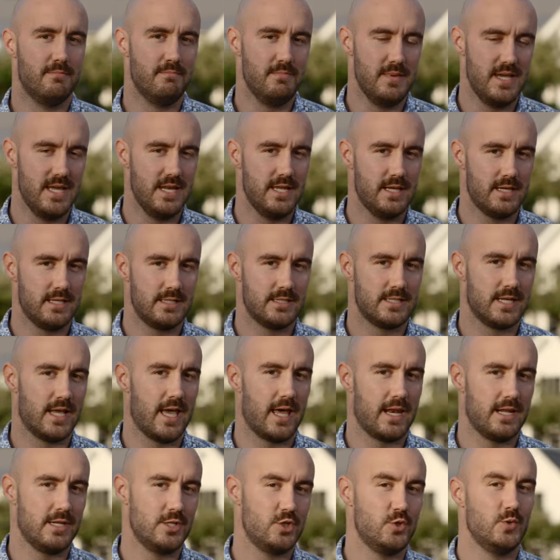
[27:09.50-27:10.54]
median to
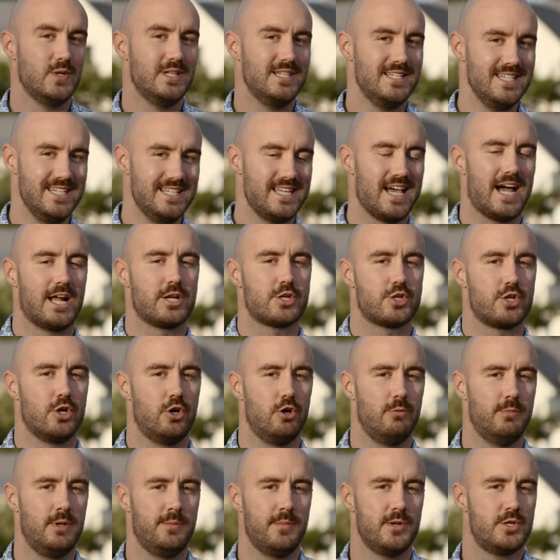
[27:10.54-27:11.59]
get into a detached
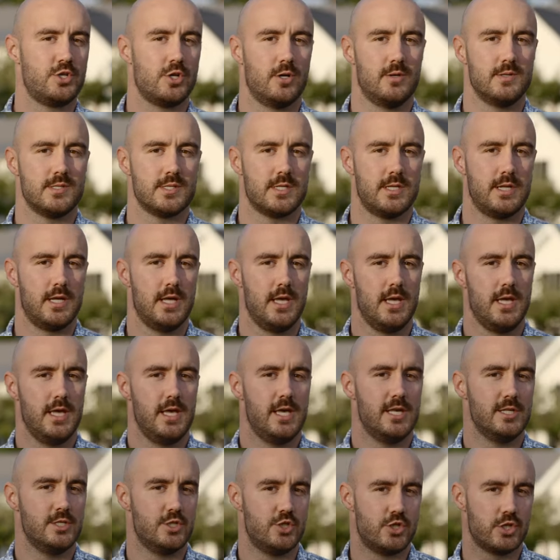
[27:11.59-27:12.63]
home in Machosen
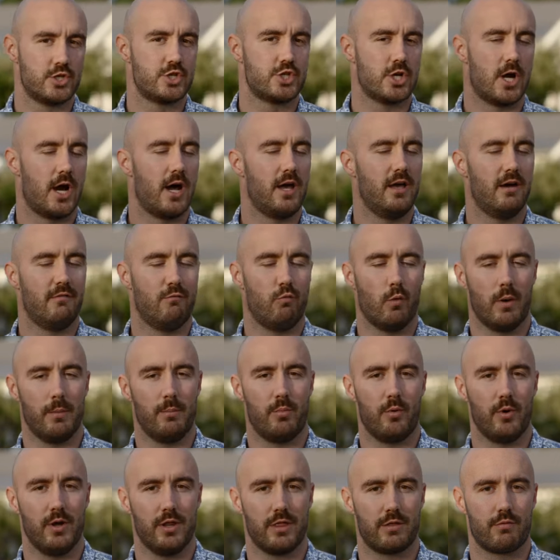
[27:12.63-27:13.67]
is just shy of one
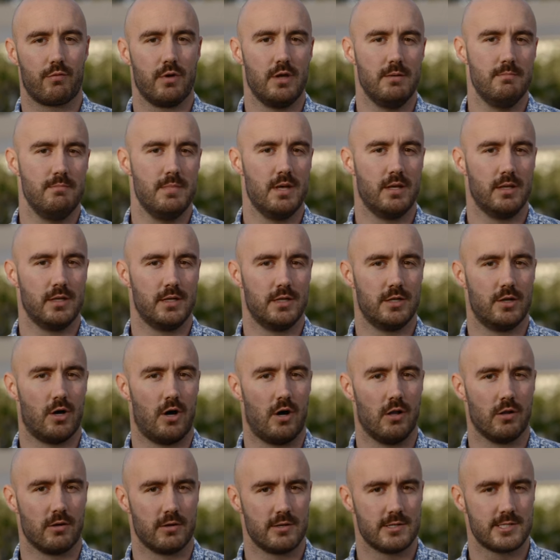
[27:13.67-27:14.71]
point three million
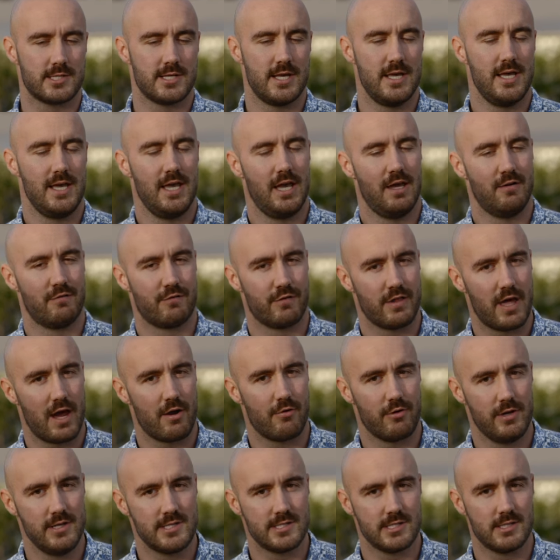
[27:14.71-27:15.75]
dollars. And for that
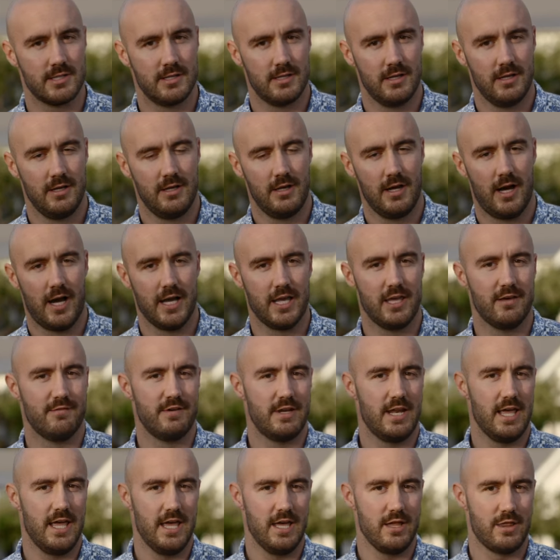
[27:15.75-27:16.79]
reason, I give
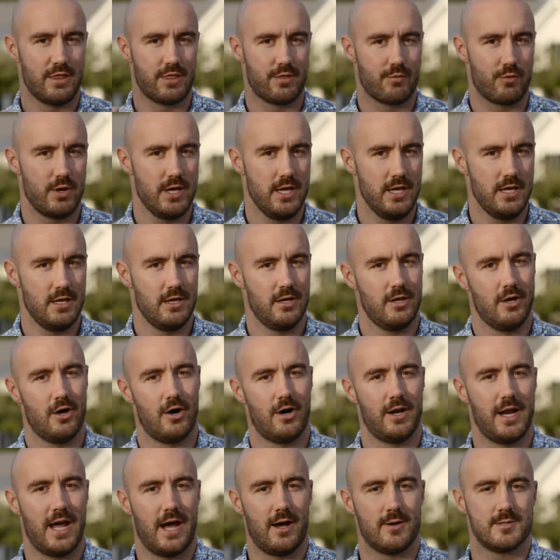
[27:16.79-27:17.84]
it a three
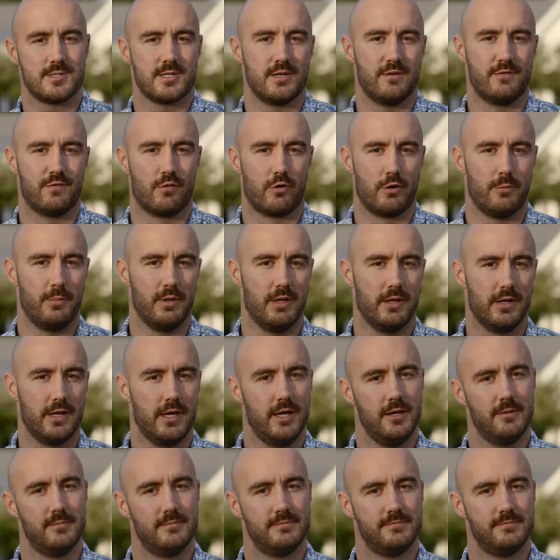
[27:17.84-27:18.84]
on housing affordability.